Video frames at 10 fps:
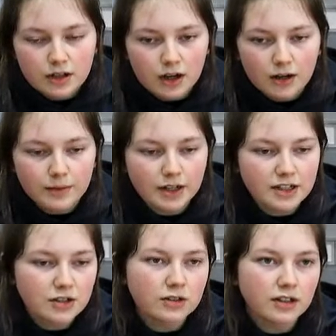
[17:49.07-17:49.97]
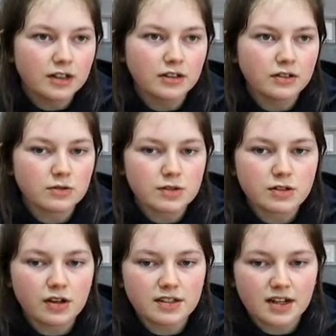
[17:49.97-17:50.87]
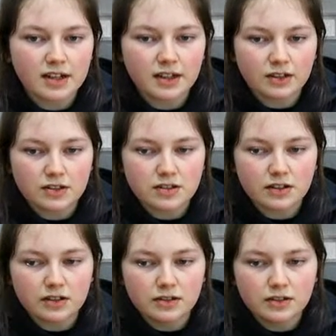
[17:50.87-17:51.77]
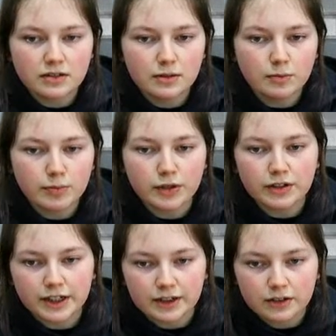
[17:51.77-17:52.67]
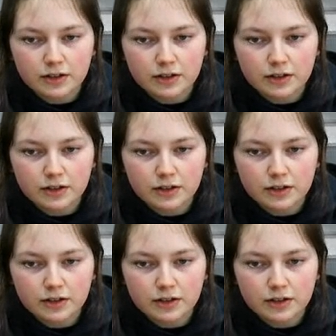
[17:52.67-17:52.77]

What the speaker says: And it's got the lid on, so it's not exactly going to start burning.